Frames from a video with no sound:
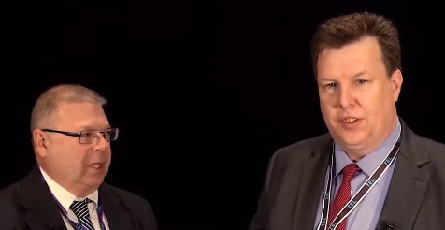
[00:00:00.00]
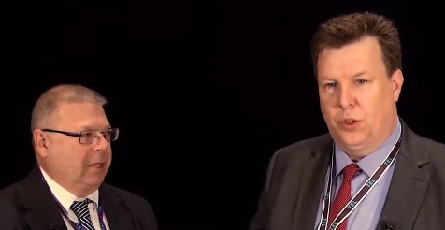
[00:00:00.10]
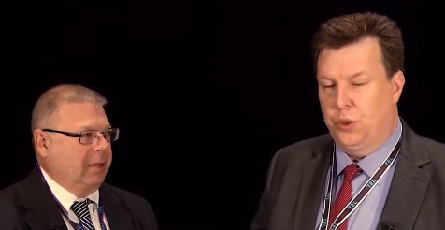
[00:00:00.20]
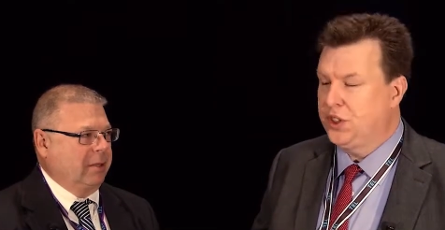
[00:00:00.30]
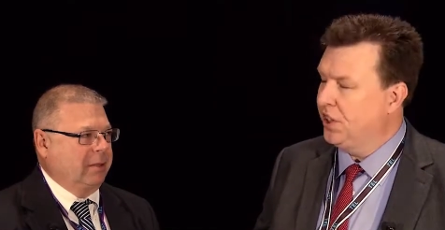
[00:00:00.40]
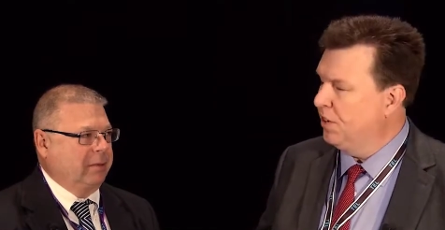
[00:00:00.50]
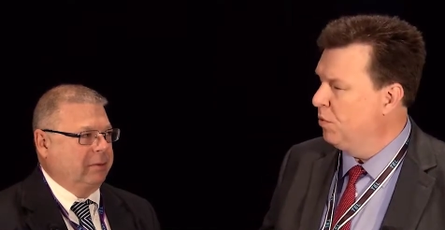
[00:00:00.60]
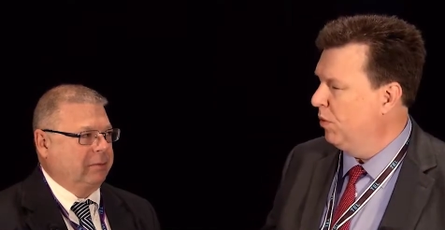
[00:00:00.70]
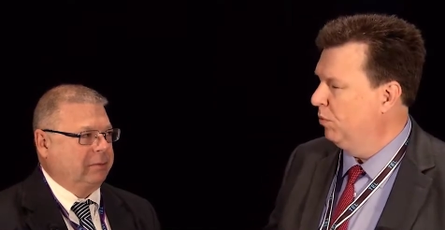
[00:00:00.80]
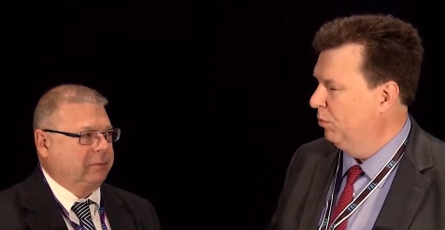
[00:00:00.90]
Speaker 1: cornerstone
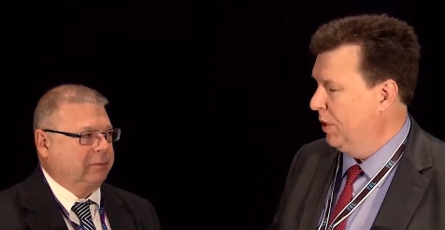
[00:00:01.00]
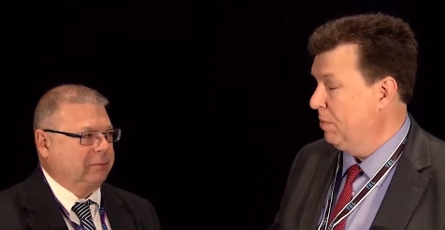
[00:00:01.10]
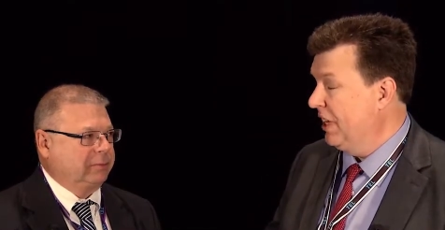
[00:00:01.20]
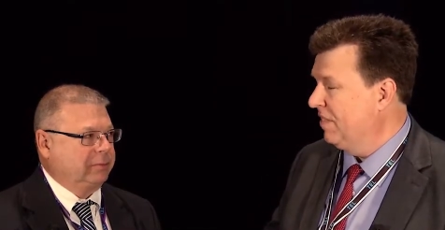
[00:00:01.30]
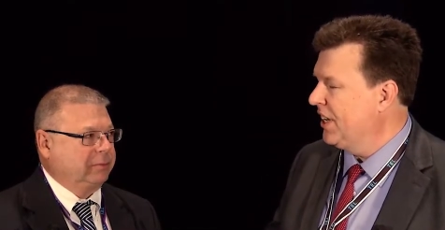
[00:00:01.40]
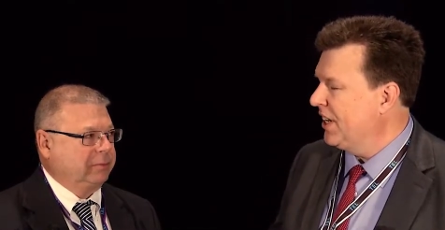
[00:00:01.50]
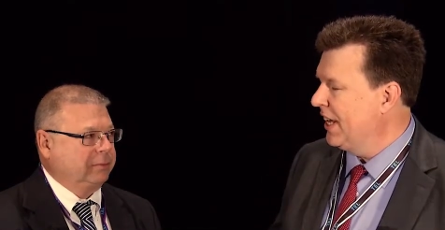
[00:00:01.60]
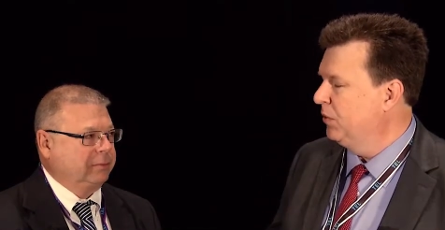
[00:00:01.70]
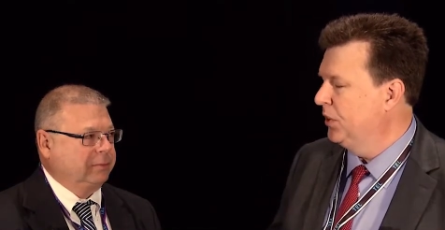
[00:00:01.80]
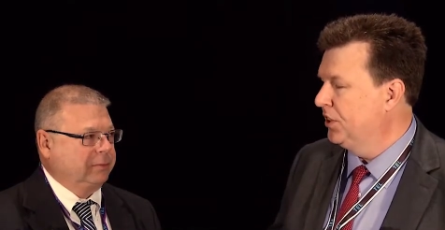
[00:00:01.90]
of what we believe in in
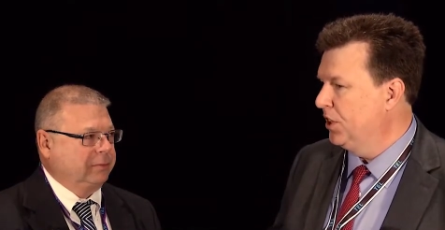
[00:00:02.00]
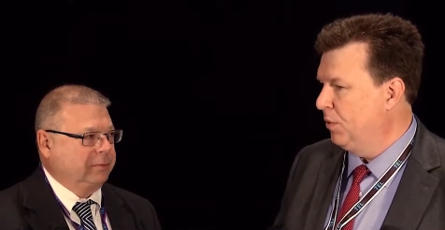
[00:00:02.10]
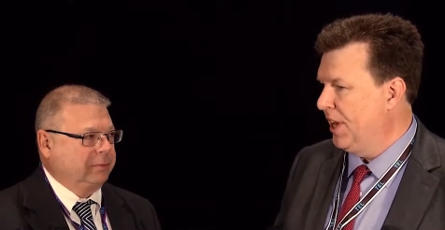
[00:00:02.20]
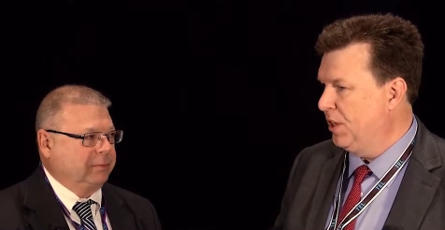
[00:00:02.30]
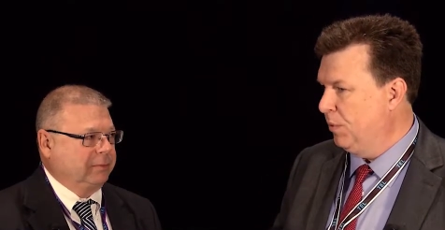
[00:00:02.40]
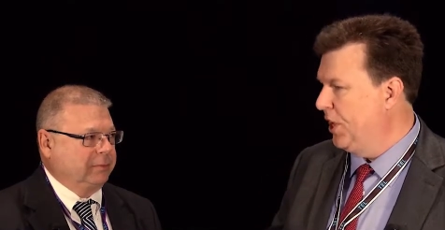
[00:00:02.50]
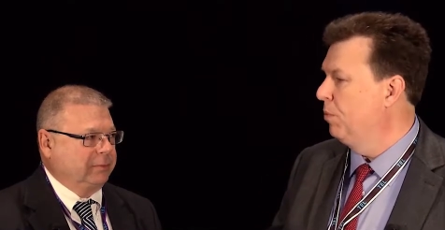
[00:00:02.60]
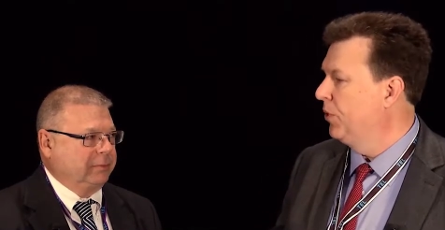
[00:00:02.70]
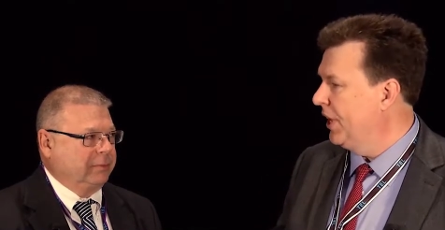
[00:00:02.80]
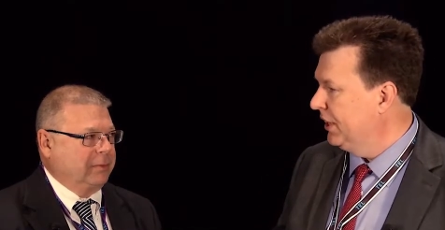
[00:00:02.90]
Edwards and the way that we
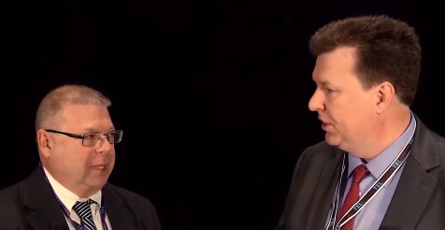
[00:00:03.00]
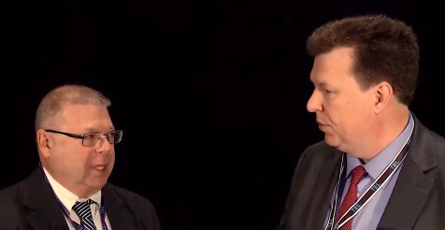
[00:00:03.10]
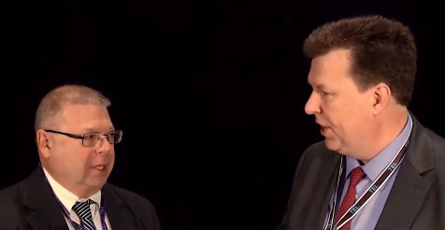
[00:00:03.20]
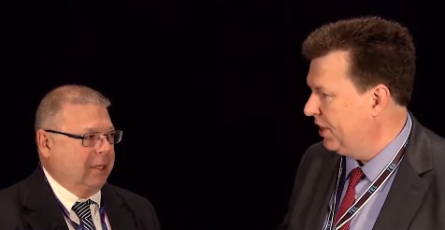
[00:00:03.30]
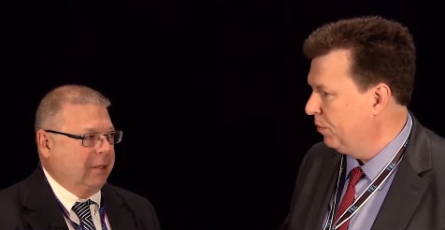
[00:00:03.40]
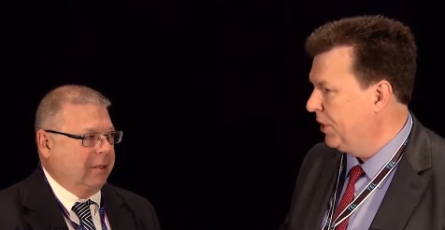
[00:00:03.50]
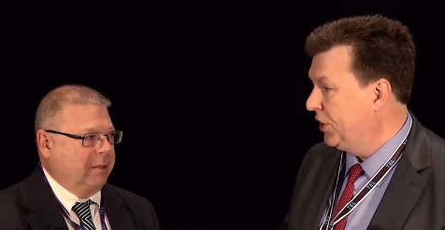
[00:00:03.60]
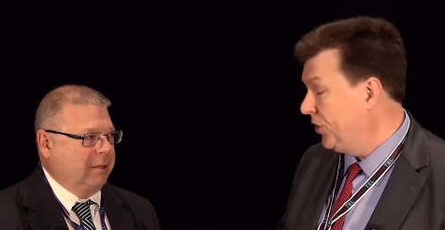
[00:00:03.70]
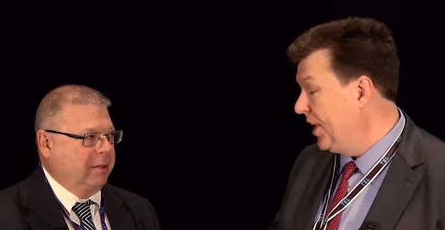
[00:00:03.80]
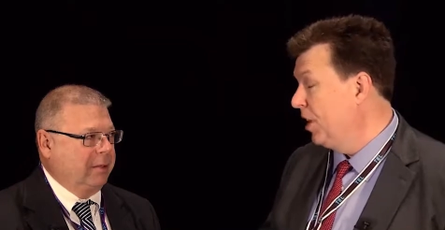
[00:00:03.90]
operate, the way that we
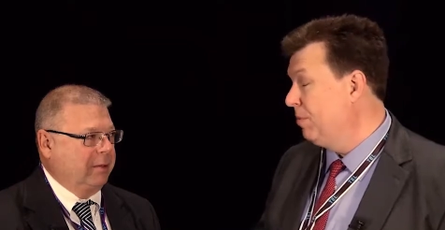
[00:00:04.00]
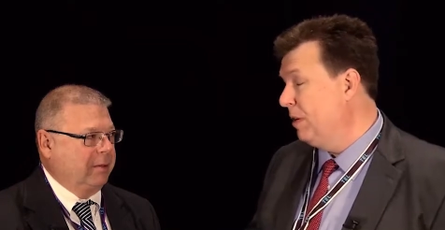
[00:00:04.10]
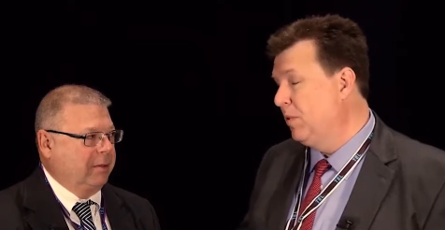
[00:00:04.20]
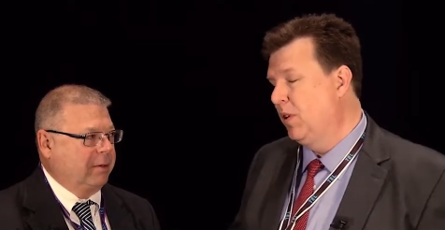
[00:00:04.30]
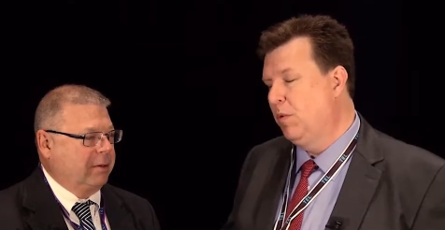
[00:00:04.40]
train our people,